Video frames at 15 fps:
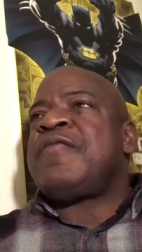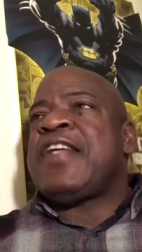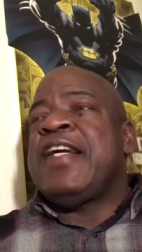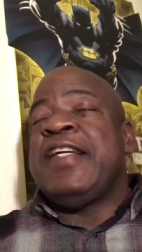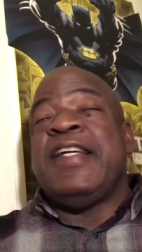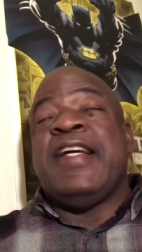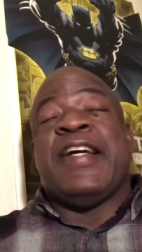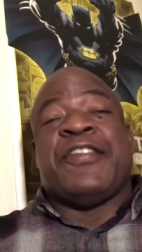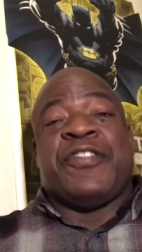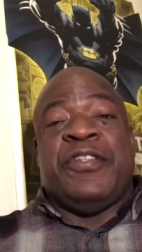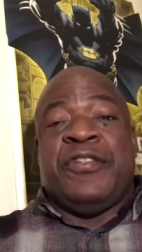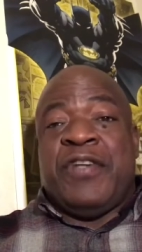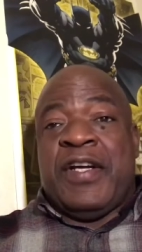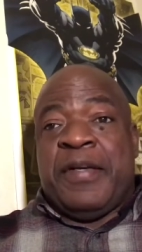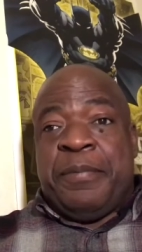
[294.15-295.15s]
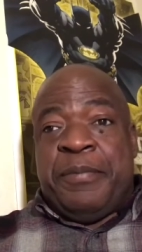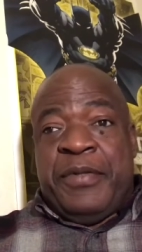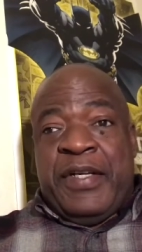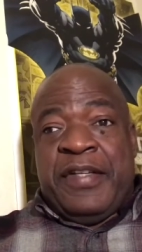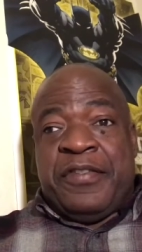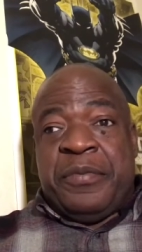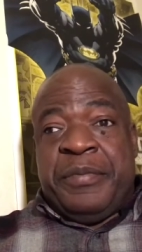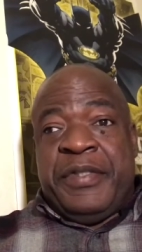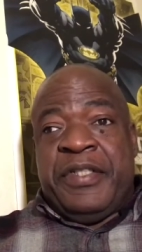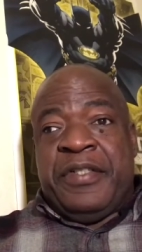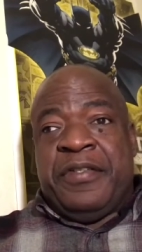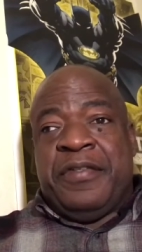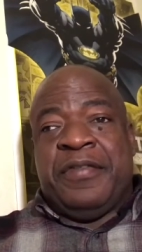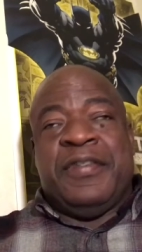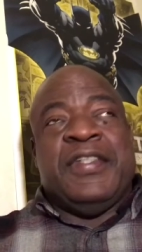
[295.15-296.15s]
He actually tried to pass a
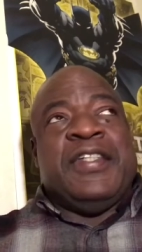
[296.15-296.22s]
bill